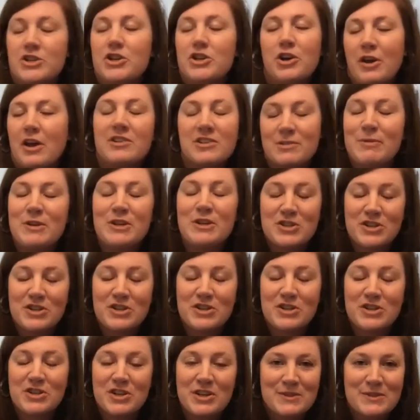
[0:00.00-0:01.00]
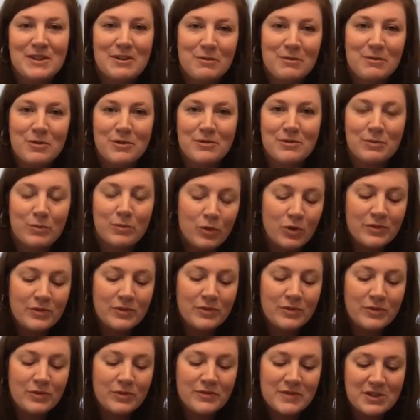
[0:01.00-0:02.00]
turn out to be
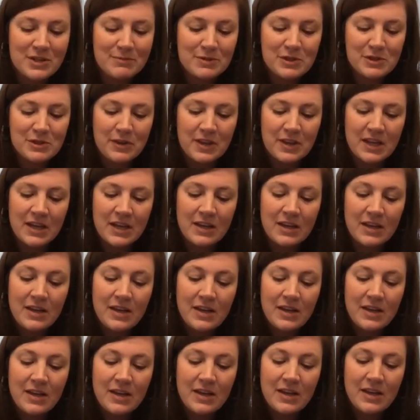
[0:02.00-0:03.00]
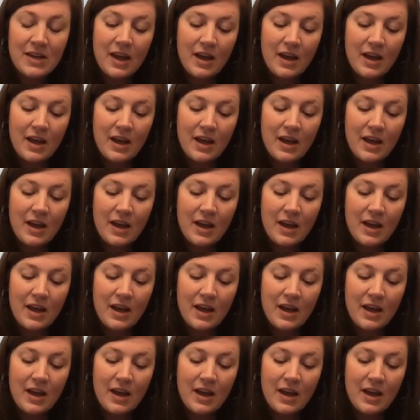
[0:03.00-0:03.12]
wolves in sheep's clothing.